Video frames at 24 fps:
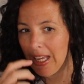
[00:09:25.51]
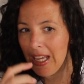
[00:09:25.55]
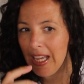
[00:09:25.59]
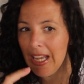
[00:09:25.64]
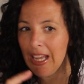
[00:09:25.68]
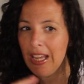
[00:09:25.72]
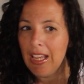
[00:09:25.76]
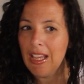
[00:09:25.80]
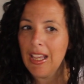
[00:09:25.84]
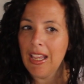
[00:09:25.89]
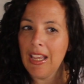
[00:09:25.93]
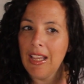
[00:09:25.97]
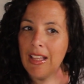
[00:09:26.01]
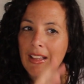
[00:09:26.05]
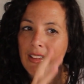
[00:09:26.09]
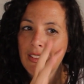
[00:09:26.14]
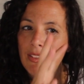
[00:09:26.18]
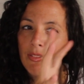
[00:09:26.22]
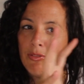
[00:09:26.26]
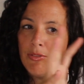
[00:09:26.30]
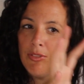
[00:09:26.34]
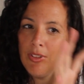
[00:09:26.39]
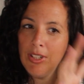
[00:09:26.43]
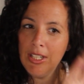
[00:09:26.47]

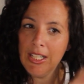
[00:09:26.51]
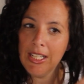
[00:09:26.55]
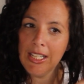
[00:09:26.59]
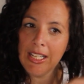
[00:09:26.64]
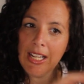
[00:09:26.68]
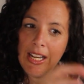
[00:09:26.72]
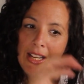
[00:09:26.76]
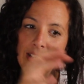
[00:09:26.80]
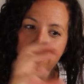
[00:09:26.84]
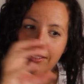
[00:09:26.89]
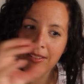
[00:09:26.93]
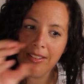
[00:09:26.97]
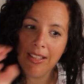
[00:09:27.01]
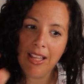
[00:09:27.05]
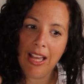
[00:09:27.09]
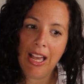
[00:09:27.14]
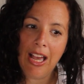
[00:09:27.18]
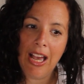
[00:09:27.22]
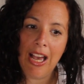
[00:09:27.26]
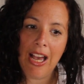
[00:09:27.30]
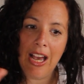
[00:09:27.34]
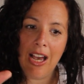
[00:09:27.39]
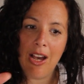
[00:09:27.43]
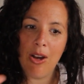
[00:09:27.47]
it's really nice
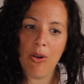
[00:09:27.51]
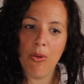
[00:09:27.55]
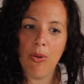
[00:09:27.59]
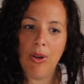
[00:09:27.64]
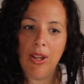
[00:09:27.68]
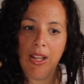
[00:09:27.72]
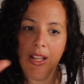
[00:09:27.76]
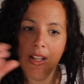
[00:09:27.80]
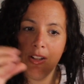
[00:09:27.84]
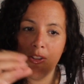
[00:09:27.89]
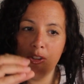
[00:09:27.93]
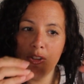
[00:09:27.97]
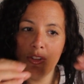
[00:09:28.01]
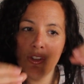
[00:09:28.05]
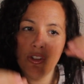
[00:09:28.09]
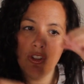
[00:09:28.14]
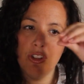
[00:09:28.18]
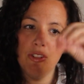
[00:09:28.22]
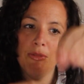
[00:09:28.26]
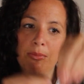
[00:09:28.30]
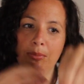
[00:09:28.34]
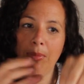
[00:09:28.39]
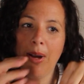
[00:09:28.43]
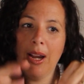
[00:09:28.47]
how it just
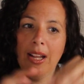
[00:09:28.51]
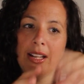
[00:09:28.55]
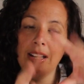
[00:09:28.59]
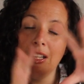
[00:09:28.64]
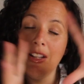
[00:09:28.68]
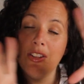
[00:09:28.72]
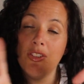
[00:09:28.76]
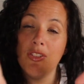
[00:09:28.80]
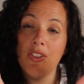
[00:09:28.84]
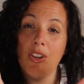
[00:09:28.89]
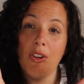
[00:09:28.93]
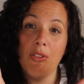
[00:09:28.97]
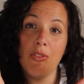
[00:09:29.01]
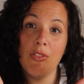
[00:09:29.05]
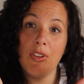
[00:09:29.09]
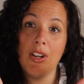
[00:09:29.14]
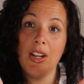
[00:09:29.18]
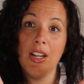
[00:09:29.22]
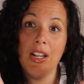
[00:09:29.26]
combines so